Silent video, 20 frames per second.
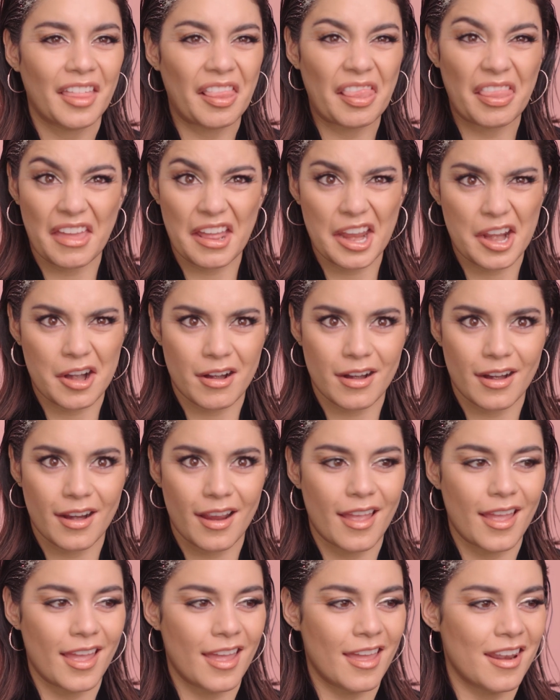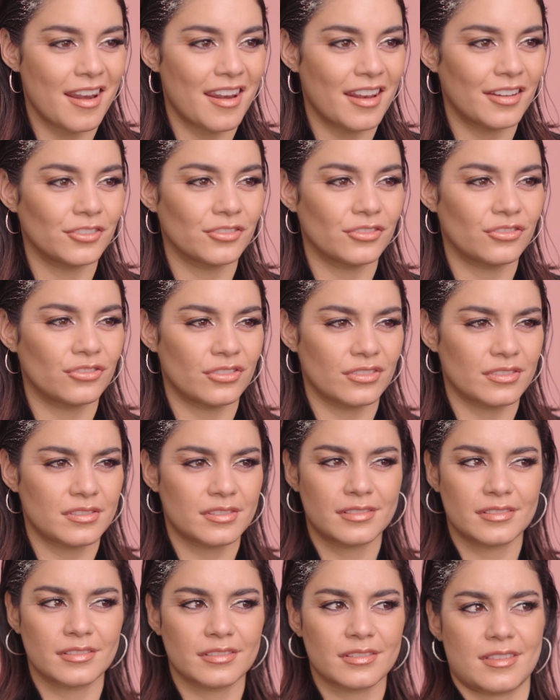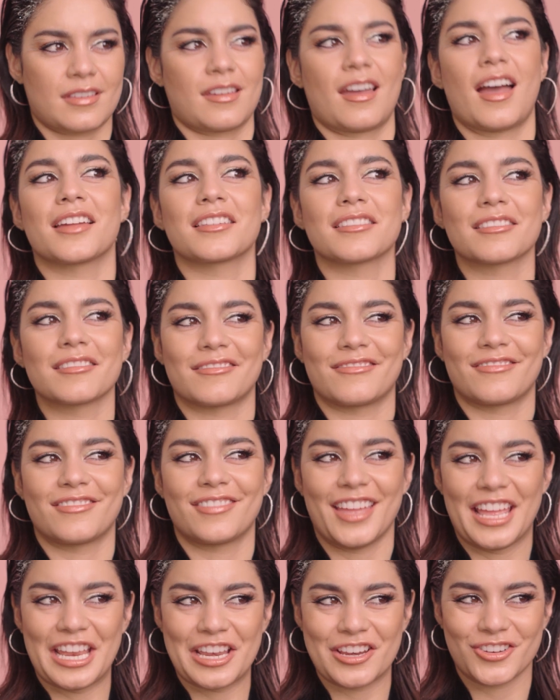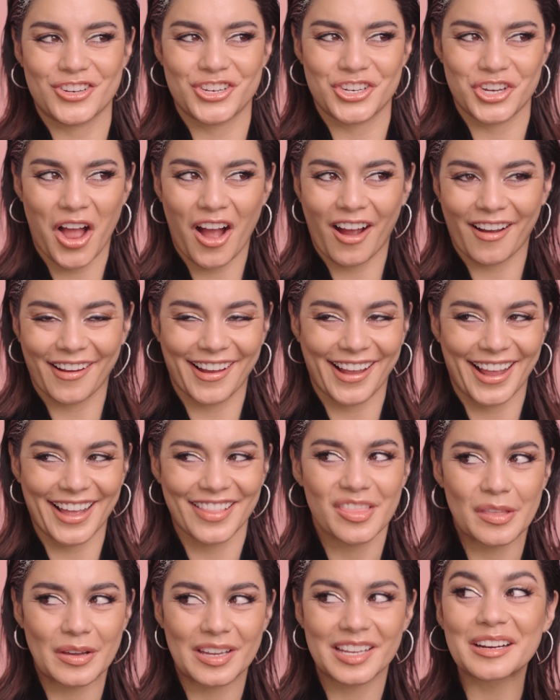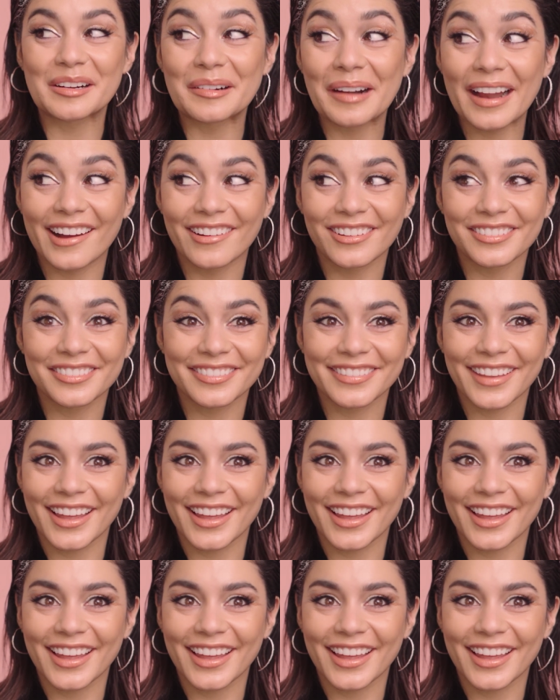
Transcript: there and just kind of in shock and looking around